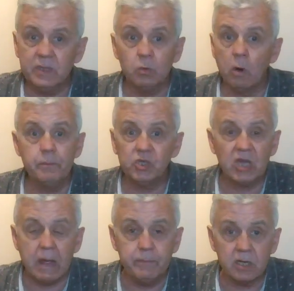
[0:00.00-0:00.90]
they won't be
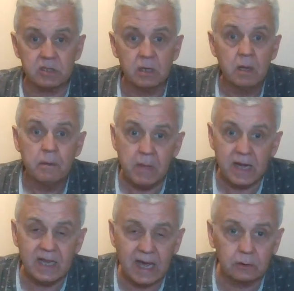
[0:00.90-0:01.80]
shamed because
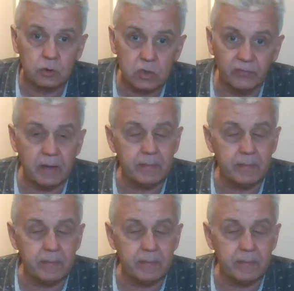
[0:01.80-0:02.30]
many adults over there,